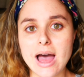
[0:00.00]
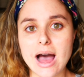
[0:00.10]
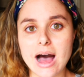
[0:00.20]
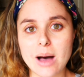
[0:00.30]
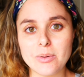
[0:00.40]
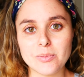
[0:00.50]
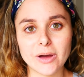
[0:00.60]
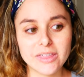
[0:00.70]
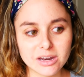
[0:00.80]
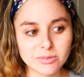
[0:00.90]
Um,
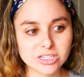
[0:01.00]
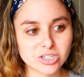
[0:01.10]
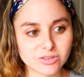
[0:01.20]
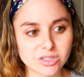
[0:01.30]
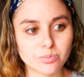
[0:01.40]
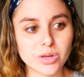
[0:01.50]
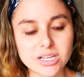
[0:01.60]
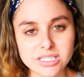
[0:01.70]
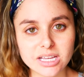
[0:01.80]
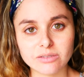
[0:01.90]
by the end of my shifts, the
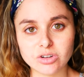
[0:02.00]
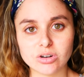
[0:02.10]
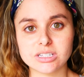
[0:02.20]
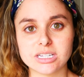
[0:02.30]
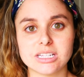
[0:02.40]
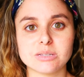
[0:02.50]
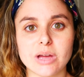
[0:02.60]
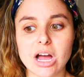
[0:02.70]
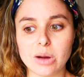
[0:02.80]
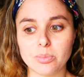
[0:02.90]
biggest thing I've noticed is
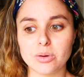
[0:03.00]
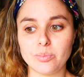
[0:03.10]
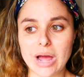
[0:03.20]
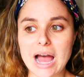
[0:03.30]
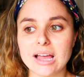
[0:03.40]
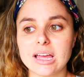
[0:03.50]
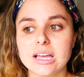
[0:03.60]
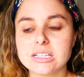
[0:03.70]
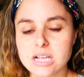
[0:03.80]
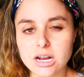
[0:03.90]
my upper back
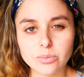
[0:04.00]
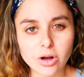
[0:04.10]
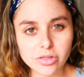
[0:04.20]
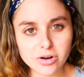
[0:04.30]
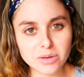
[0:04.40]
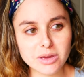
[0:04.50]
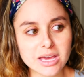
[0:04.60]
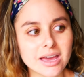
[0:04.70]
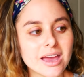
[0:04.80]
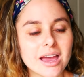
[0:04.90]
is kind of bothering me,